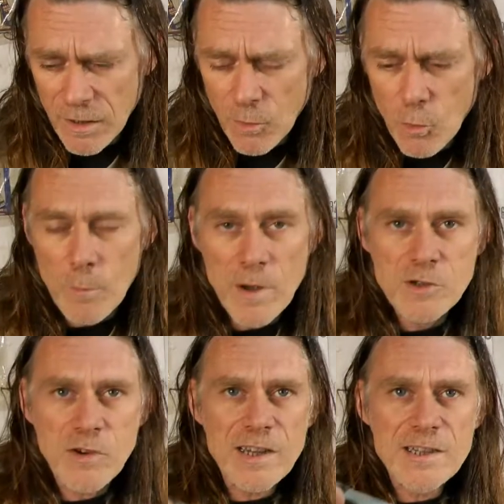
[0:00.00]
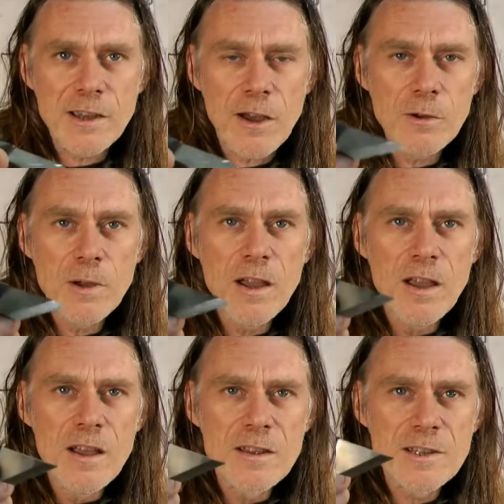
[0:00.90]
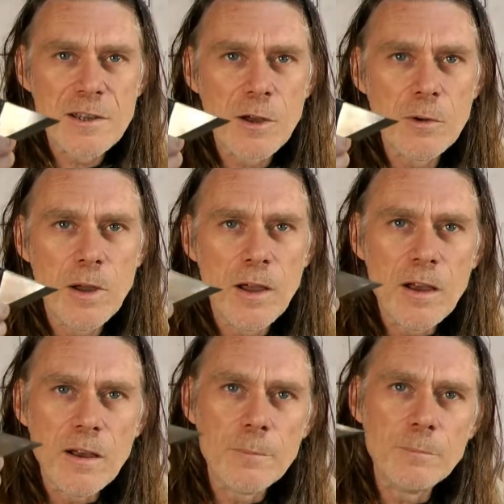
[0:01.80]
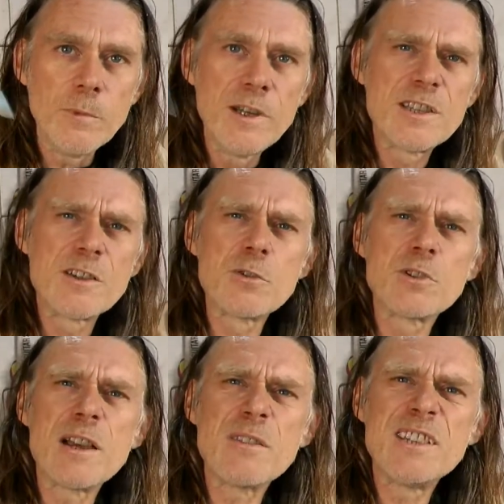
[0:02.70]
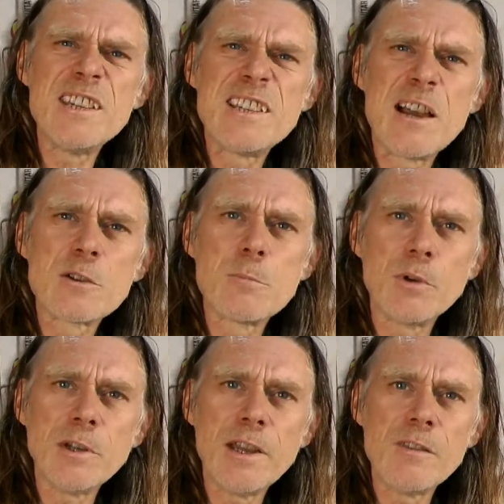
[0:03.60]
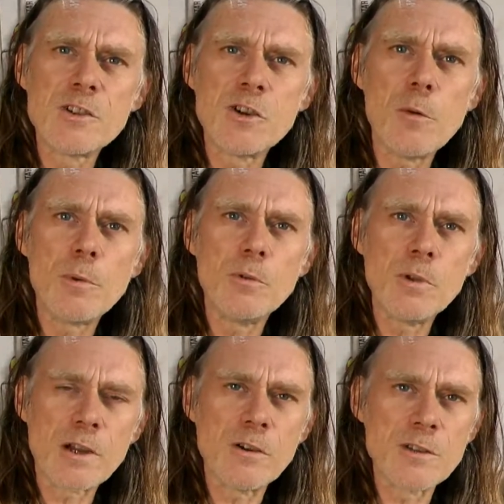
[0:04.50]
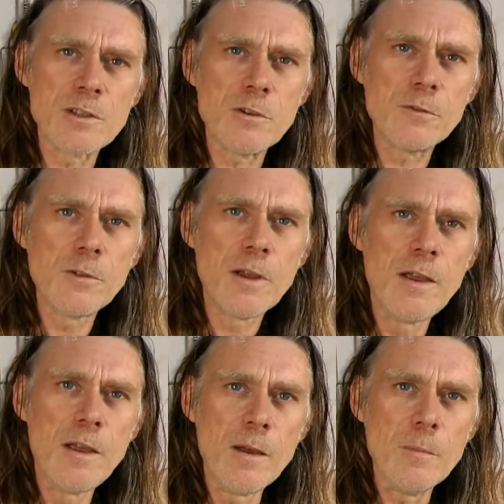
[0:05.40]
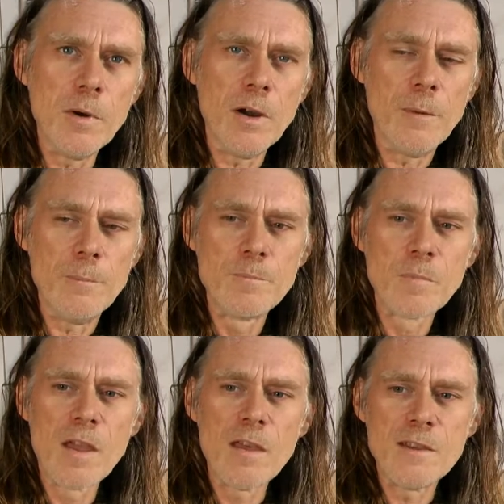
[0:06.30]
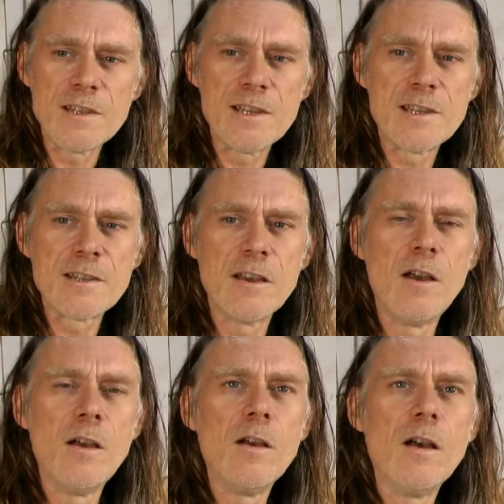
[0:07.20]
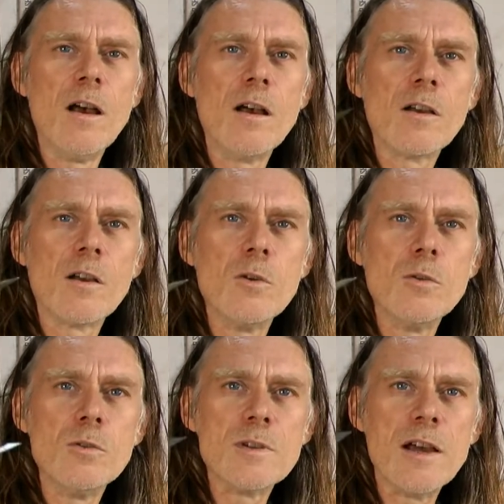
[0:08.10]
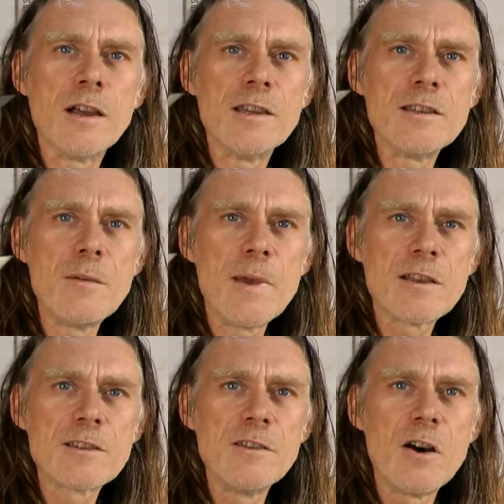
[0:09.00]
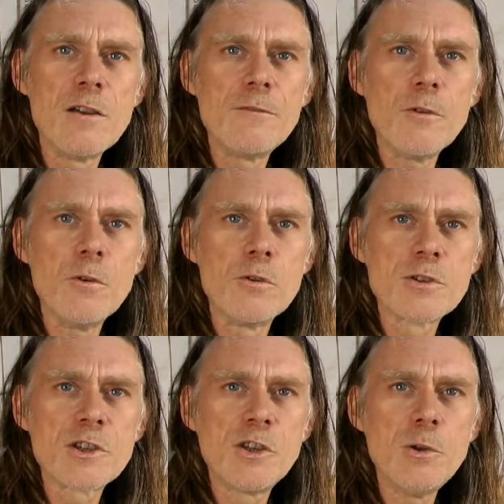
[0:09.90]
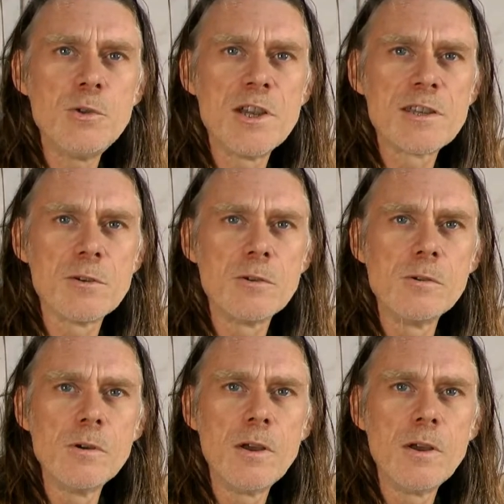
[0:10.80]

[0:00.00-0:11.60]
almost ready to go. So we need to sort out the details, putting it in the shop and all that kind of stuff. But this is called a guitar maker's knife, or skew chisel,